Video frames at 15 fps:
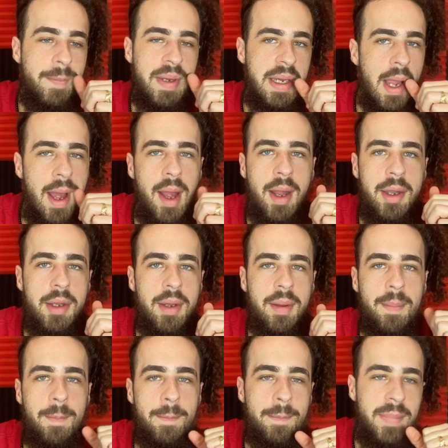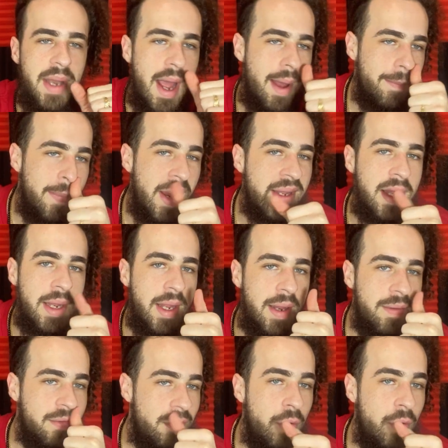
beyond not making it